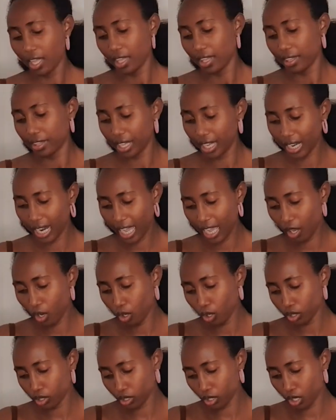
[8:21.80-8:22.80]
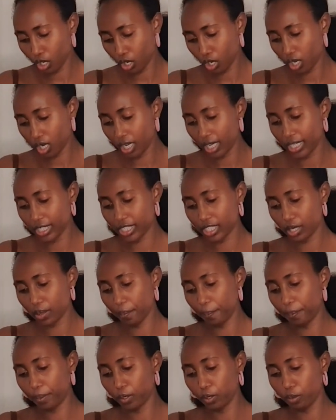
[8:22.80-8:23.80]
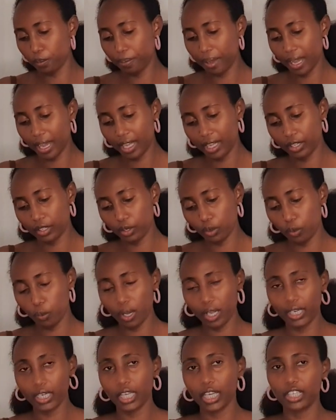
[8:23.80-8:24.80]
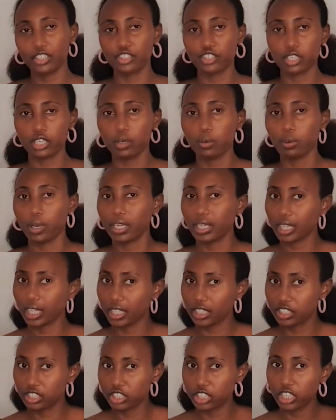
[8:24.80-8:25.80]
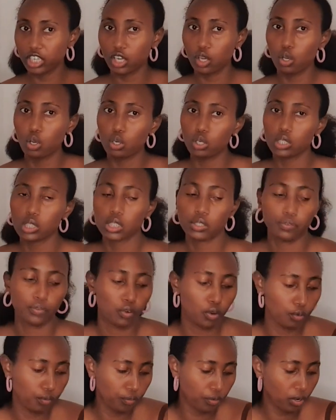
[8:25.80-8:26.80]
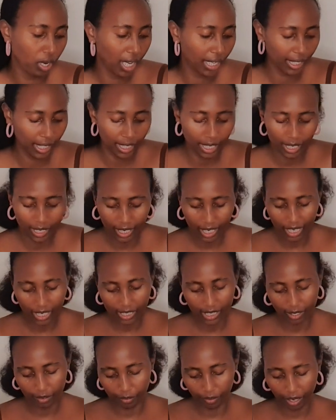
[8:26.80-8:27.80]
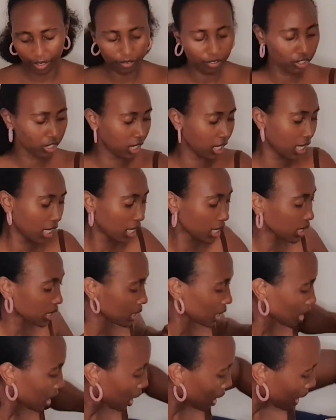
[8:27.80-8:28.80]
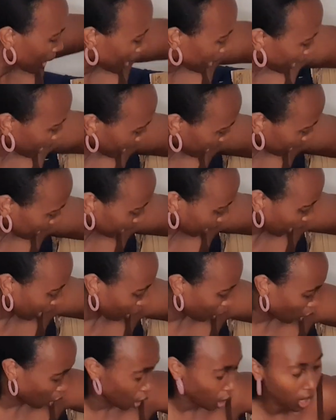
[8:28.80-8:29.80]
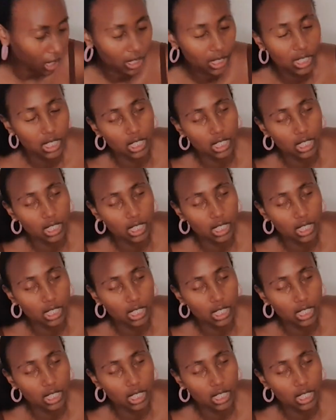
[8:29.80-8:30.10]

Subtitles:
Then I also got blue band 1 kg. 1 kg goes for 485 shillings, and I got